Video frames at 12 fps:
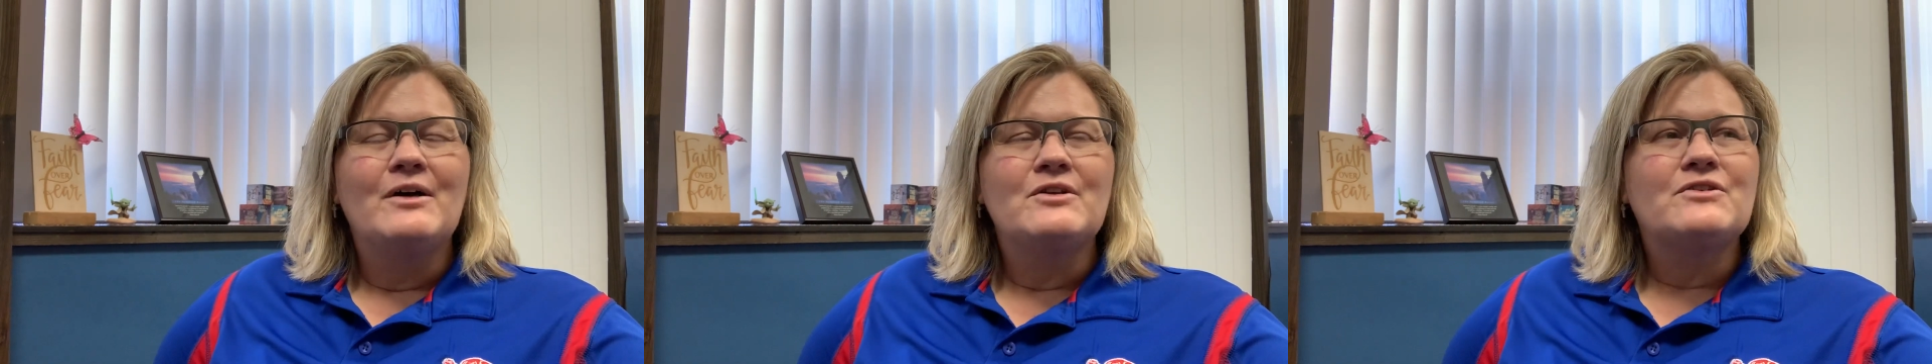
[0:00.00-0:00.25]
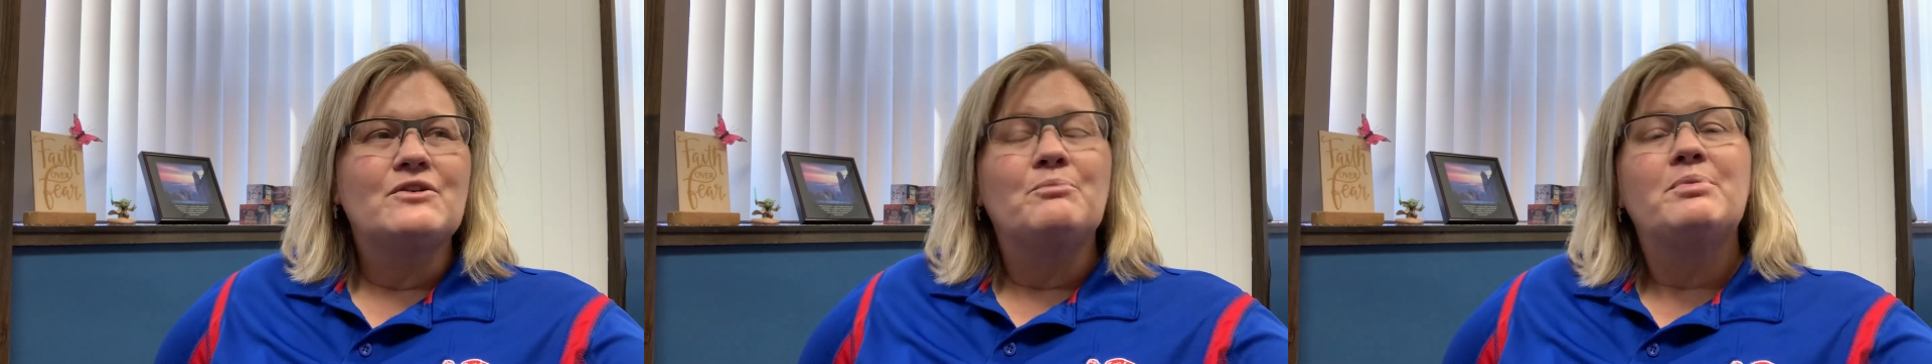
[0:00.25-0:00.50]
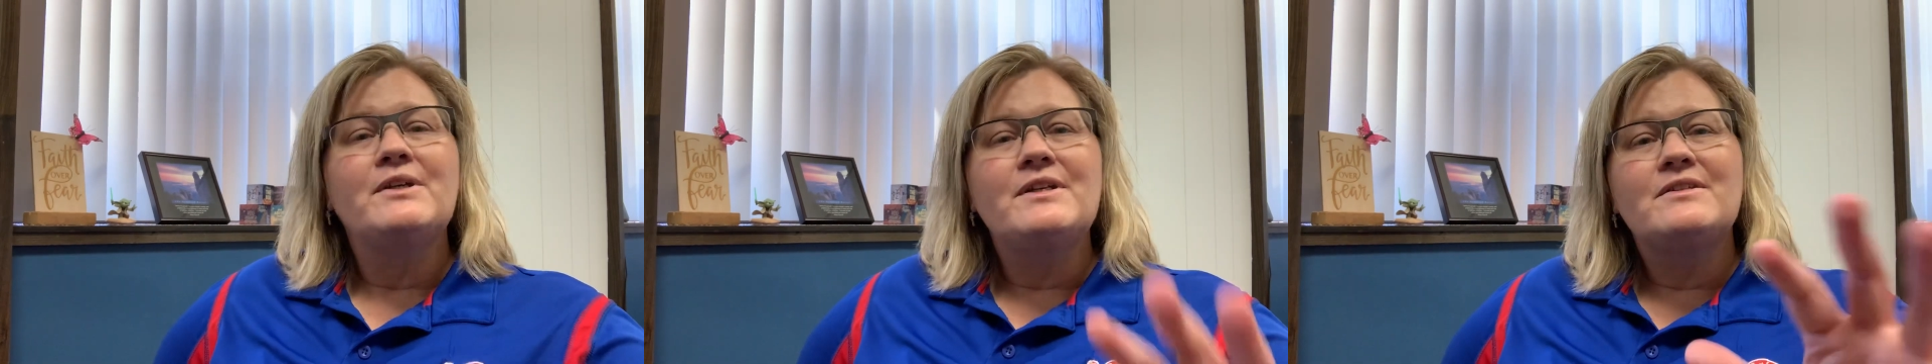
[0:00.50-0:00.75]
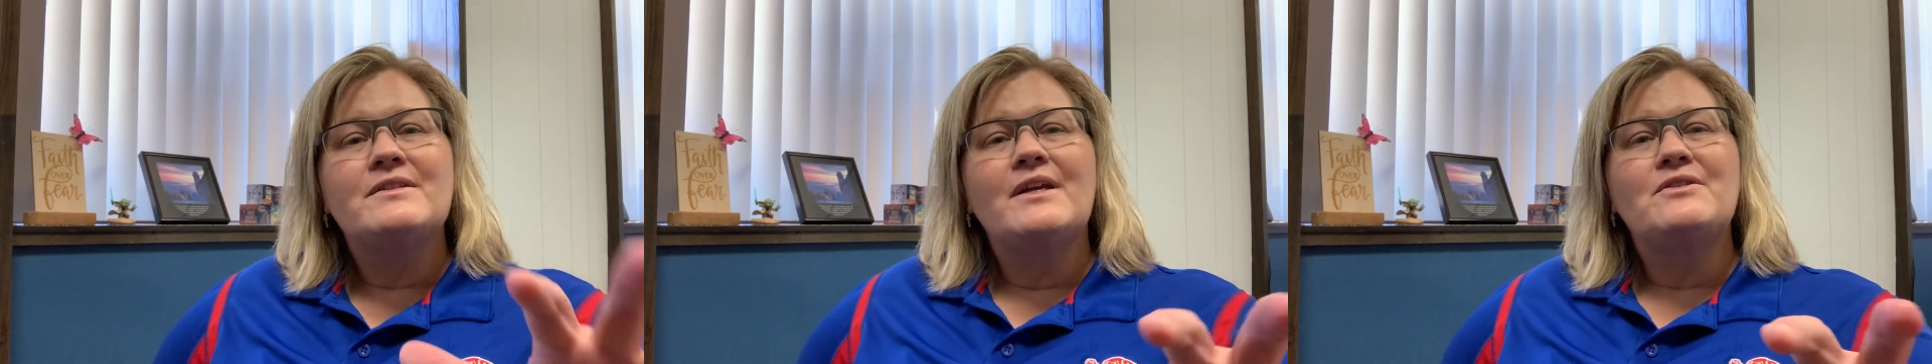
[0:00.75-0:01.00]
So
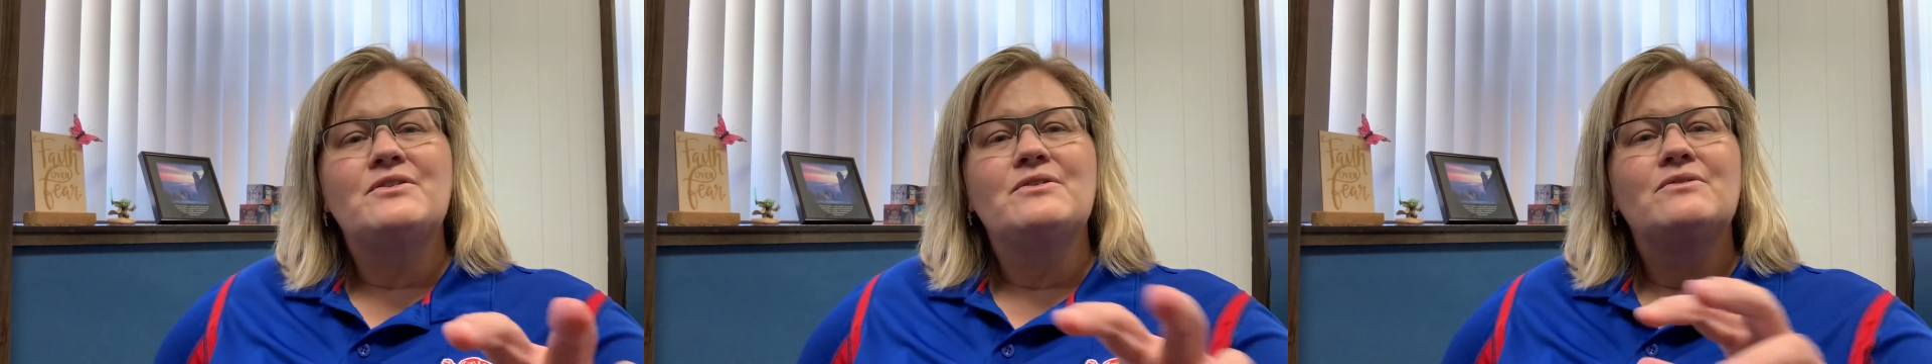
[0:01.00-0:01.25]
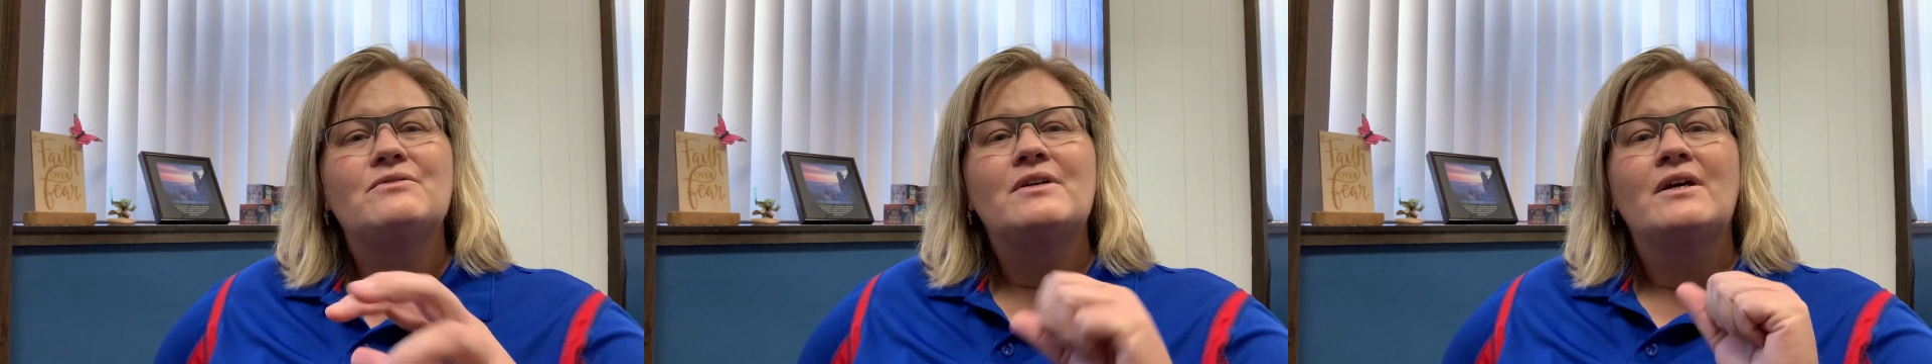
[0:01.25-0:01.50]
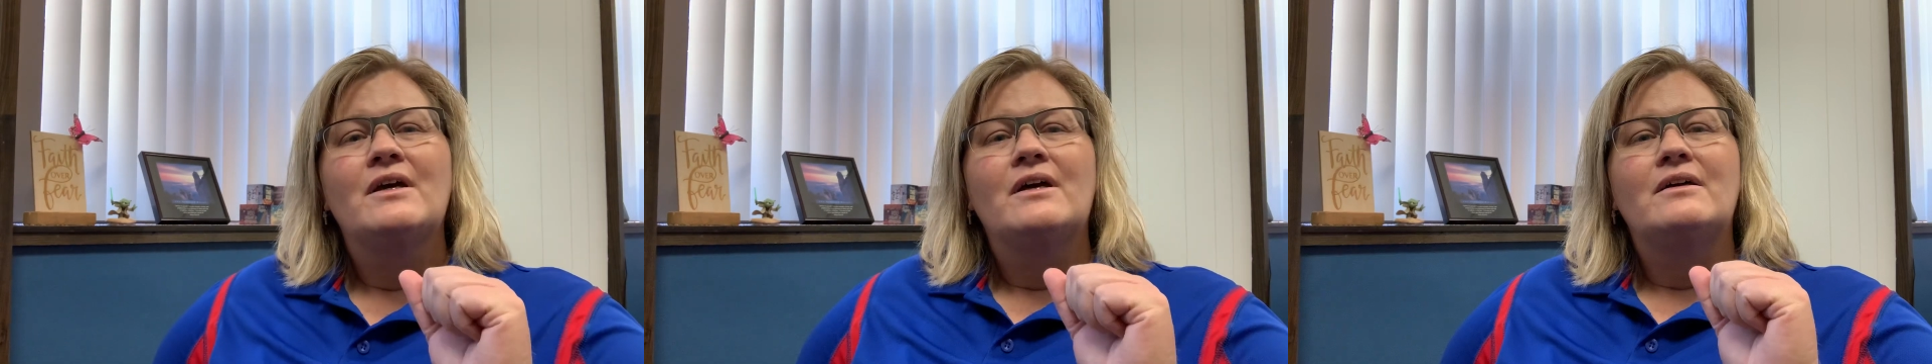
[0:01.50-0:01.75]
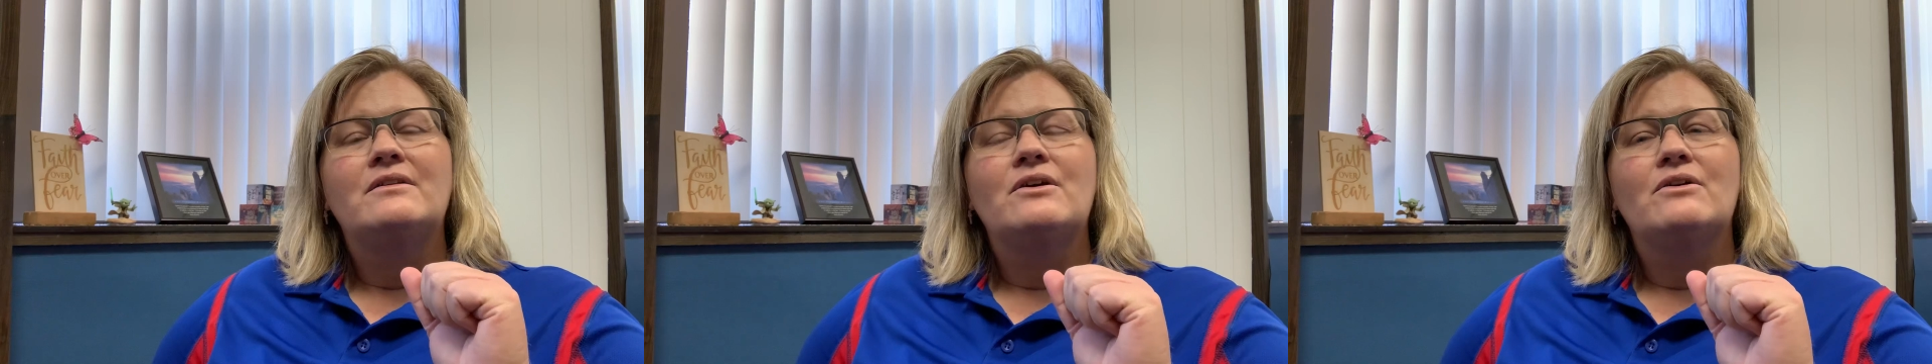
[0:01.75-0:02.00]
please stay tuned.
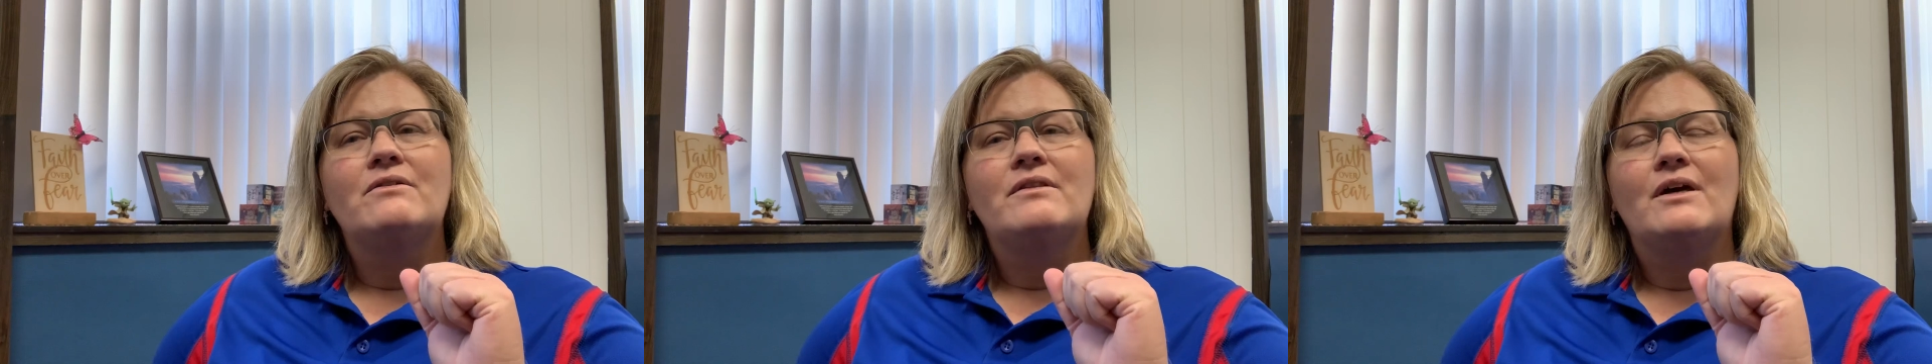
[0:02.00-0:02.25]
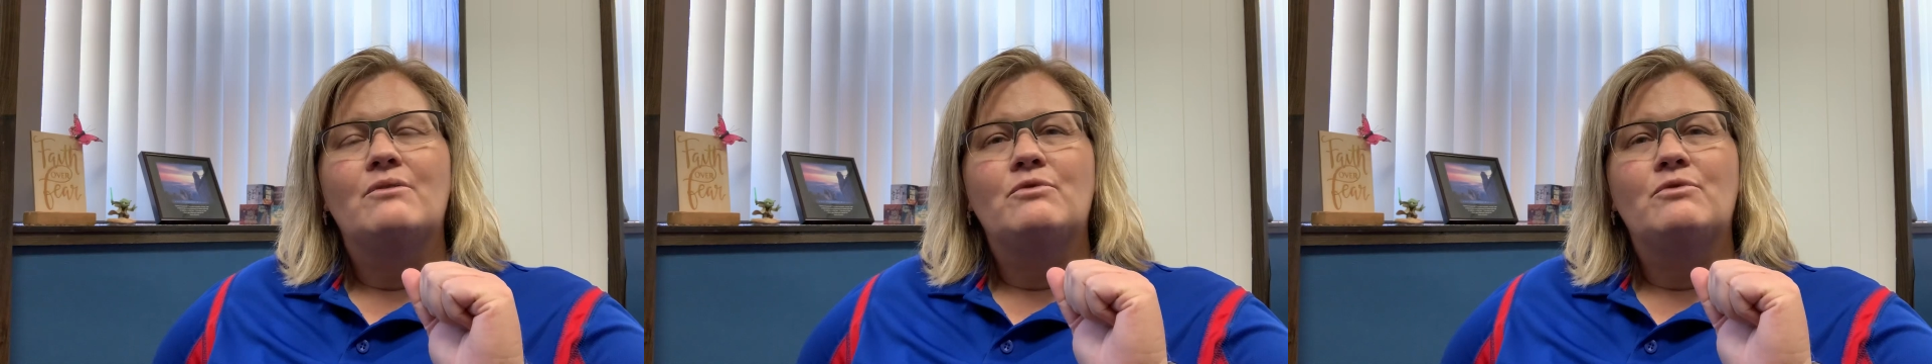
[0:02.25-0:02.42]
Know that